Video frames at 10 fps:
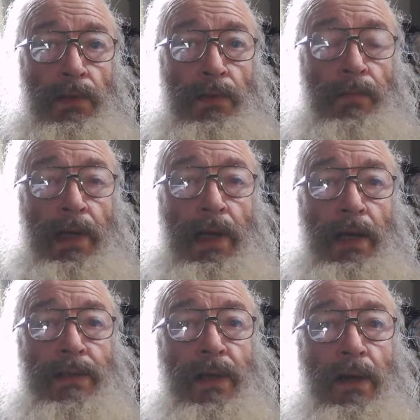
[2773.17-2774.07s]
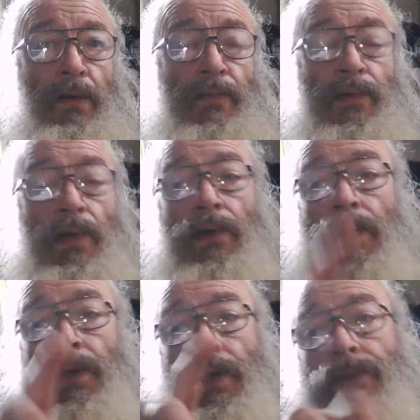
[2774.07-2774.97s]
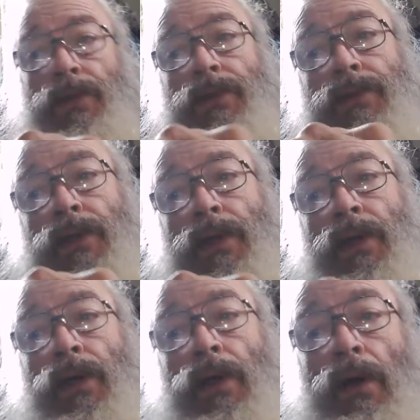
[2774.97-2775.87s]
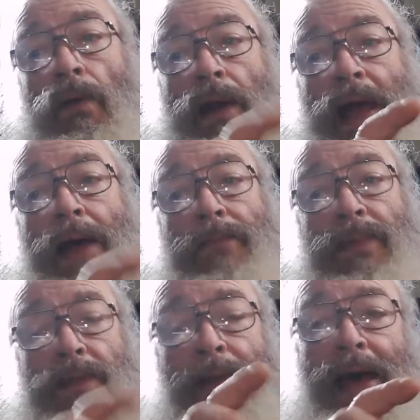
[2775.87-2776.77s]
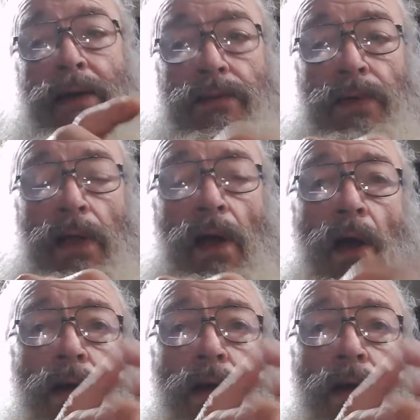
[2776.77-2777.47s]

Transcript: because of the soil conditions. What happened? Tobacco is really hard